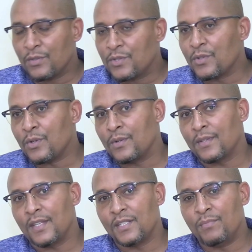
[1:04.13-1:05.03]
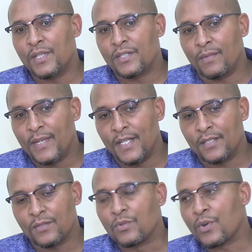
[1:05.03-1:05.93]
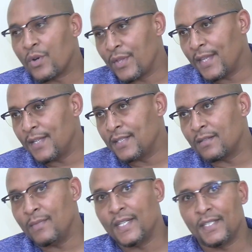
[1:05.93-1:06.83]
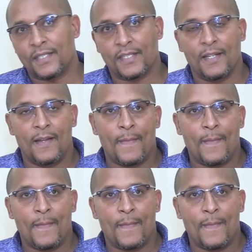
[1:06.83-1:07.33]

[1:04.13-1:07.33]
or so, there's been tremendous growth and tremendous